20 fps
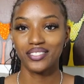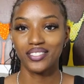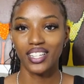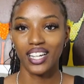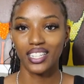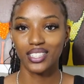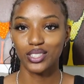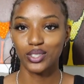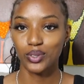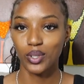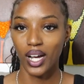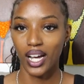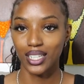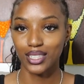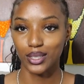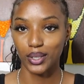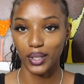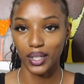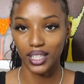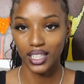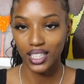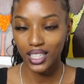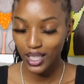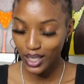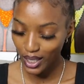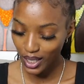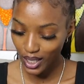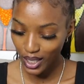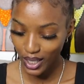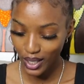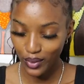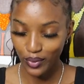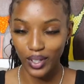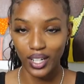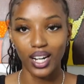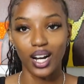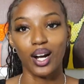that you guys are here. We